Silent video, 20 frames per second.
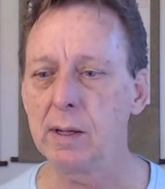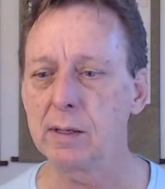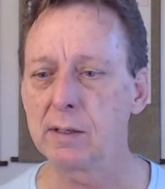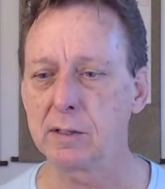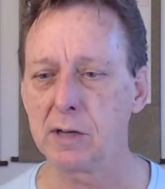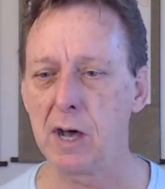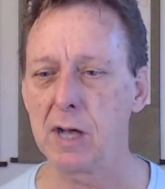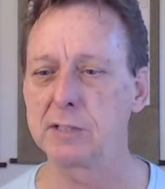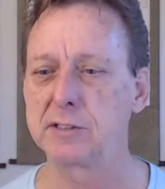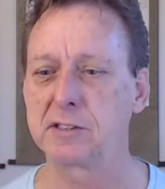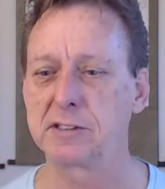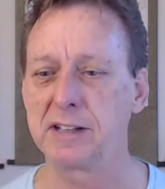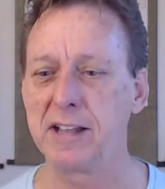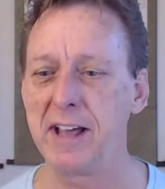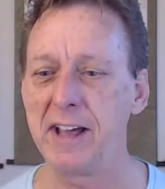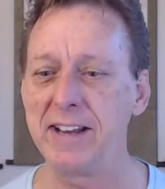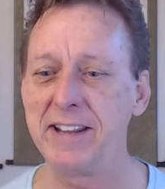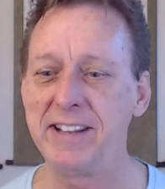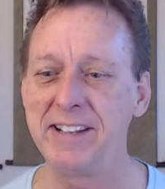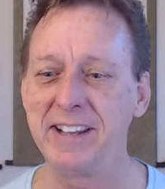God's
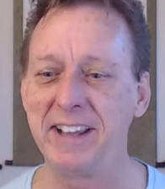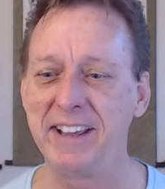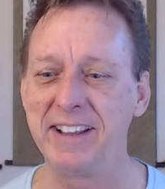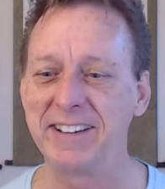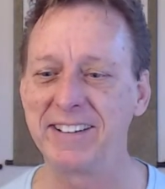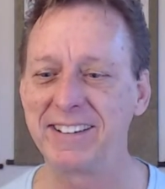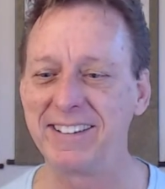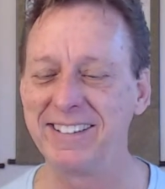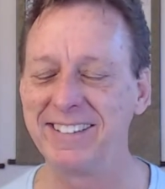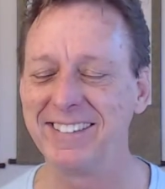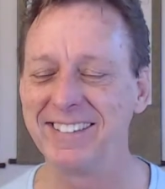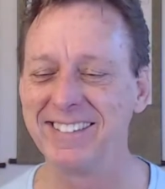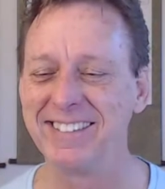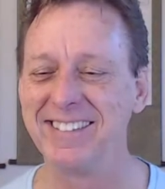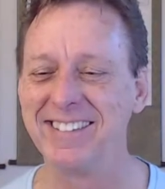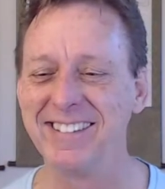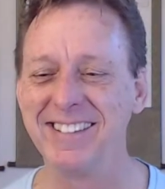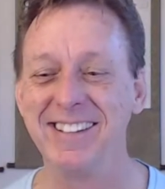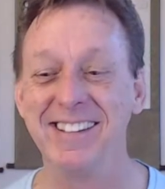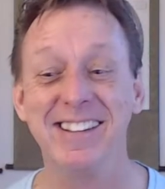Gladiator,
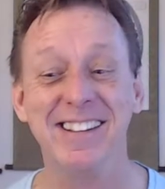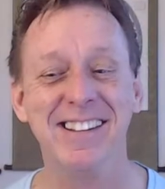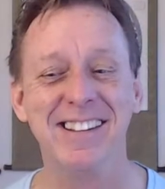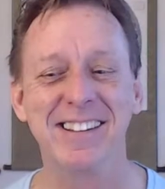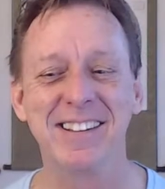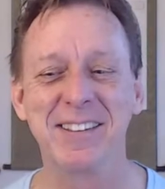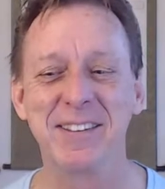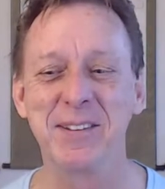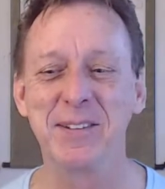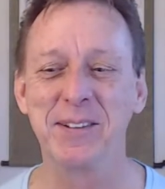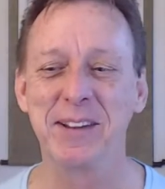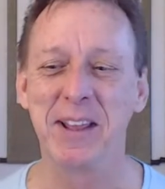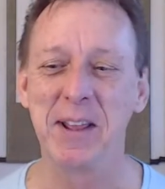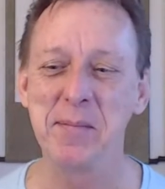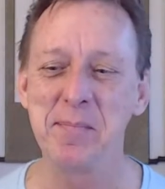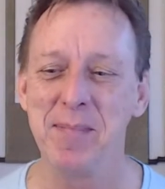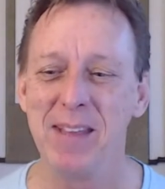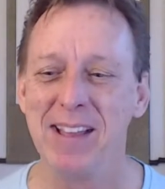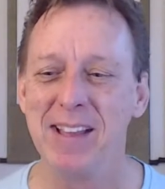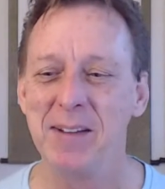cute
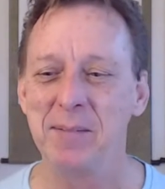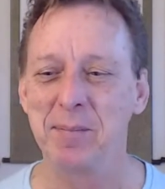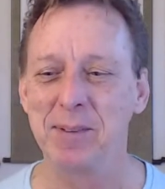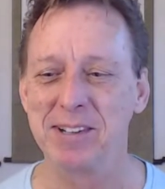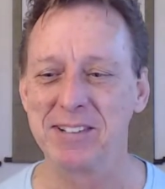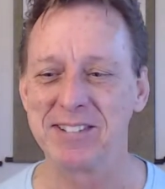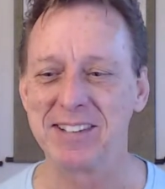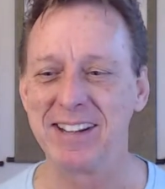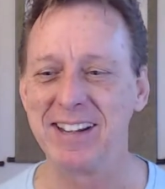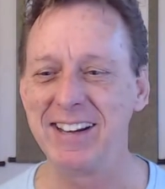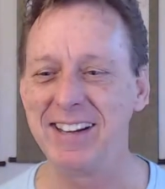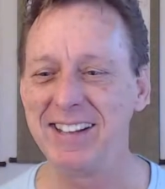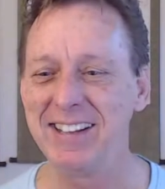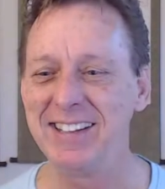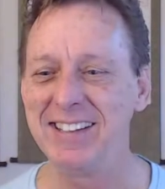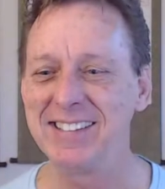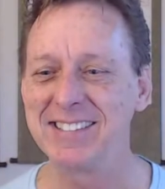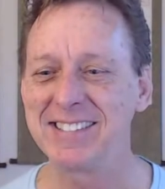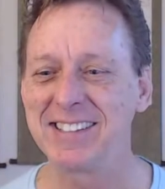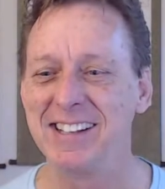name,
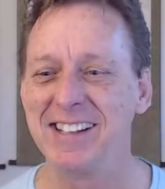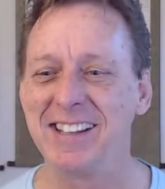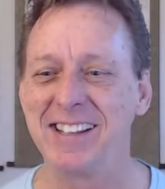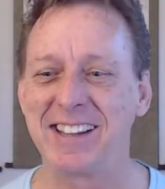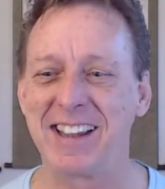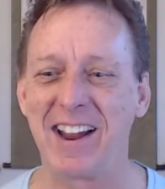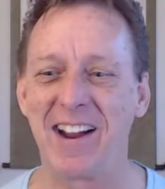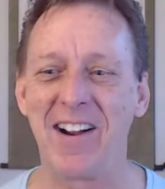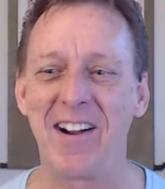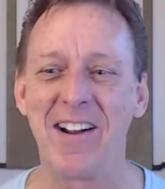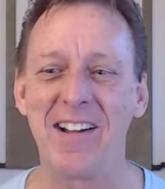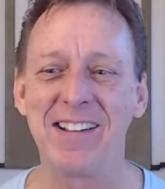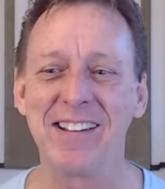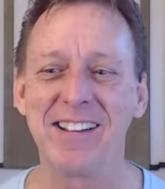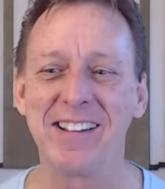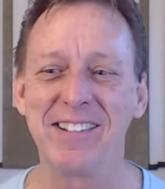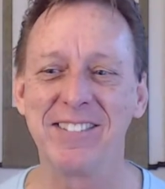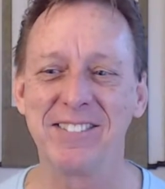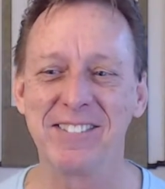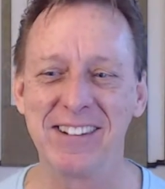Mercedes,
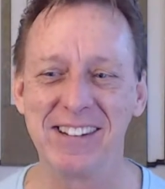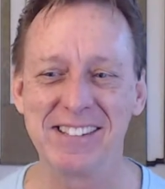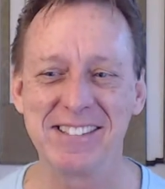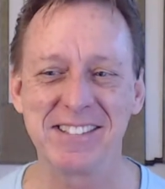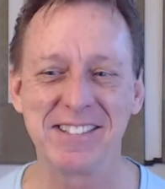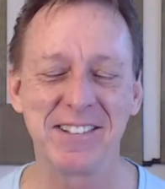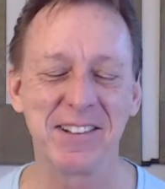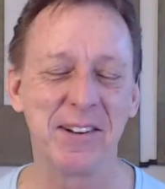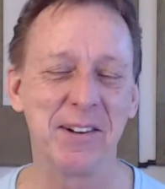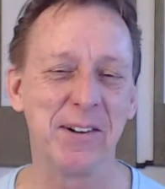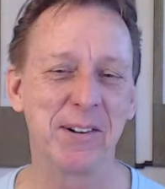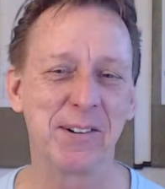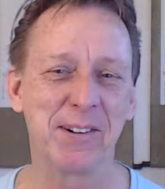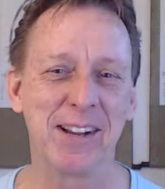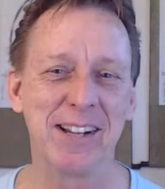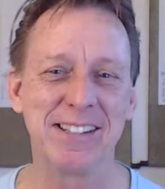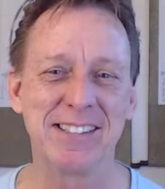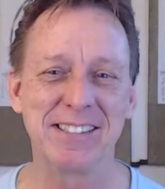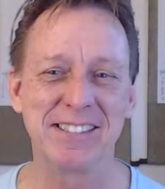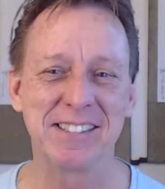Carolyn, Risto,
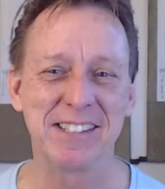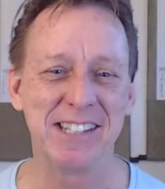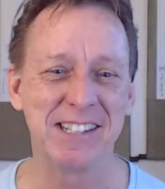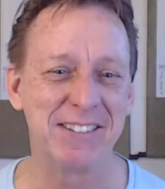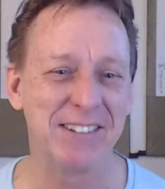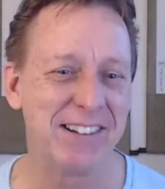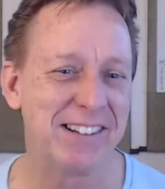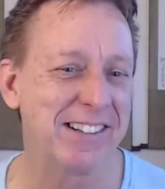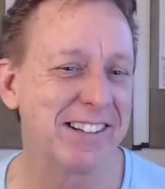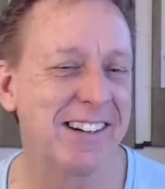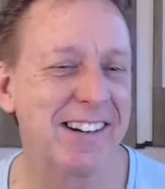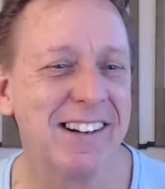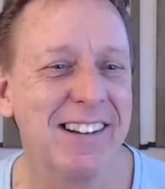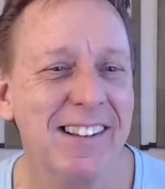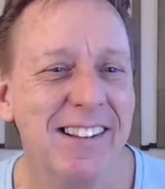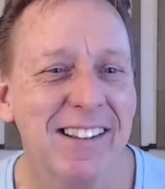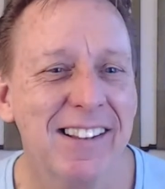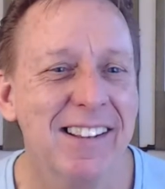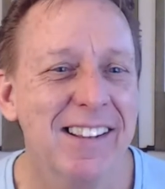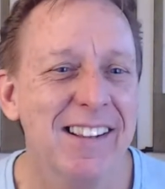great to see you all here.
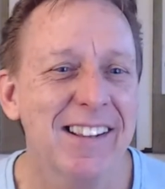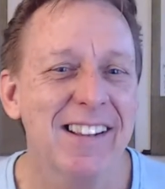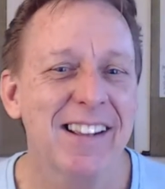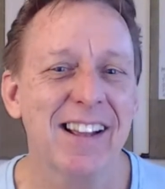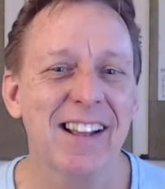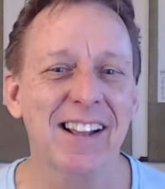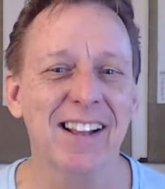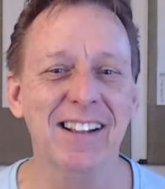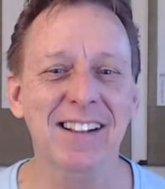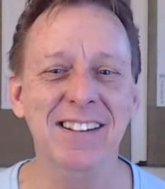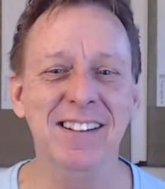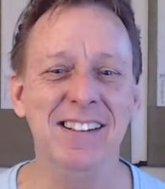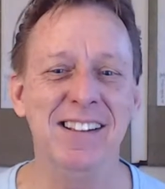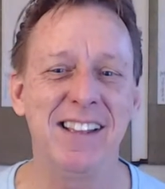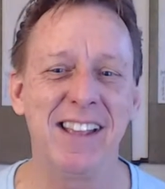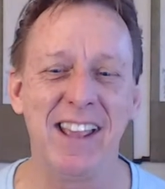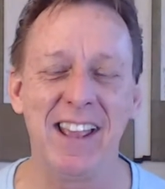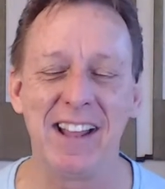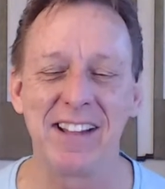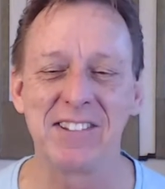
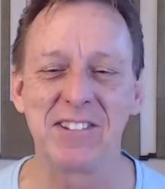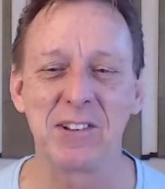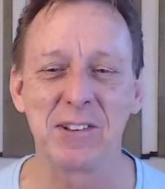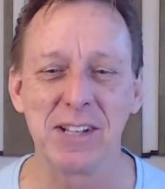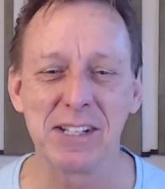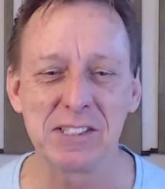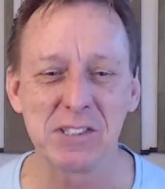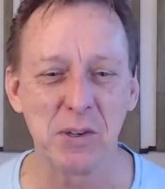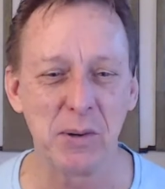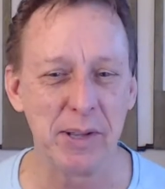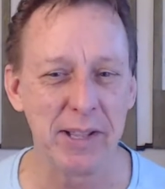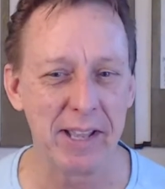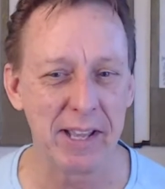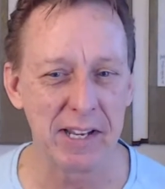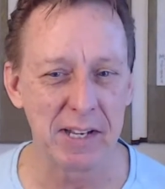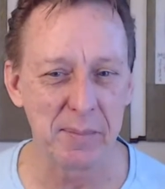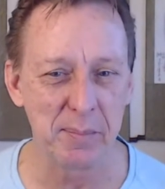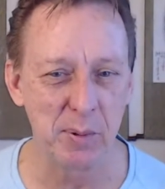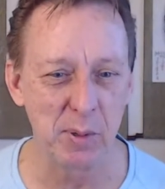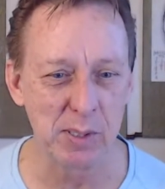And so let's go ahead
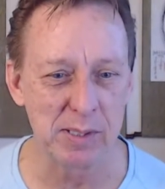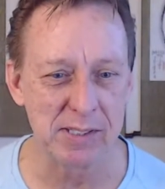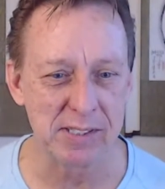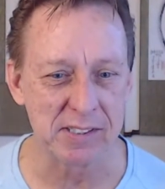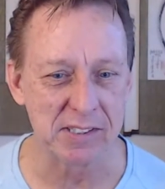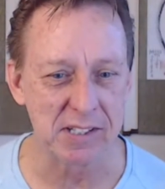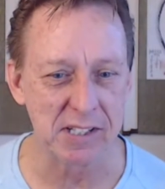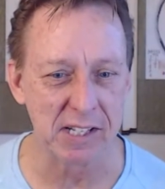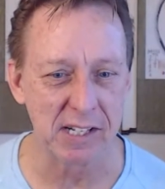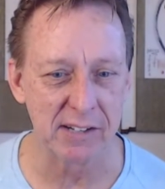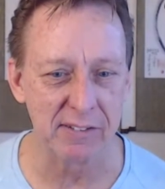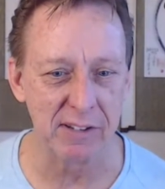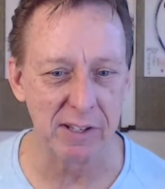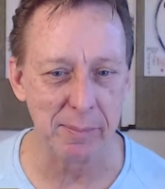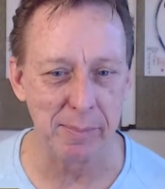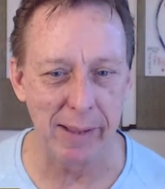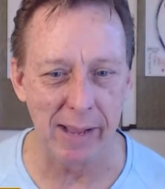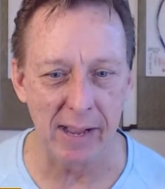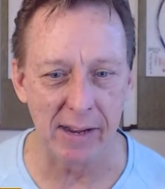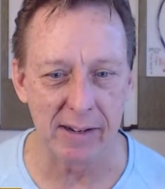and put this calligraphy
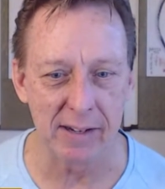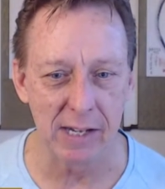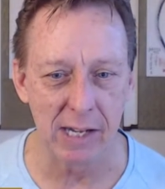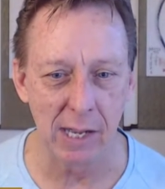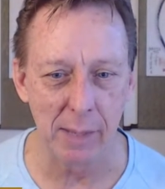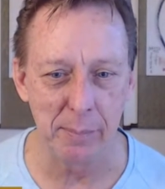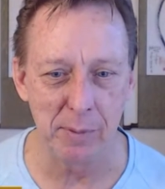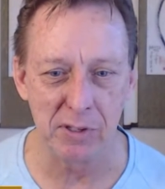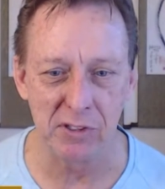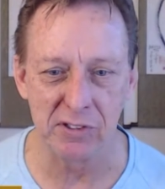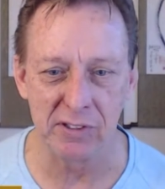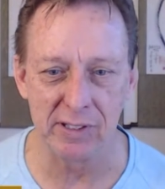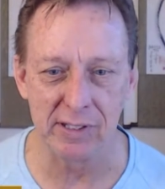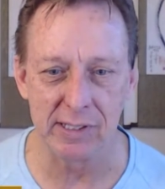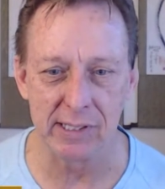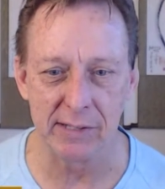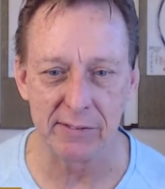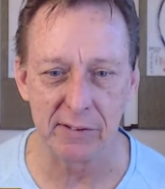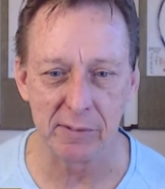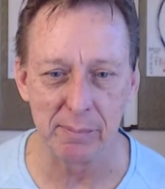back up. You've seen
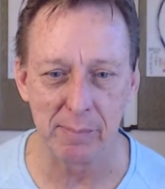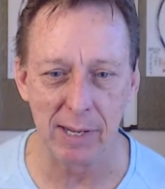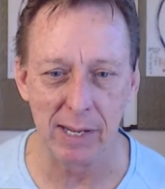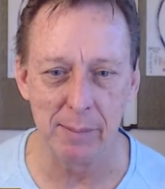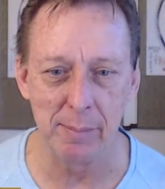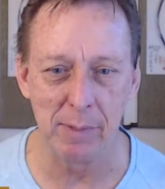enough of my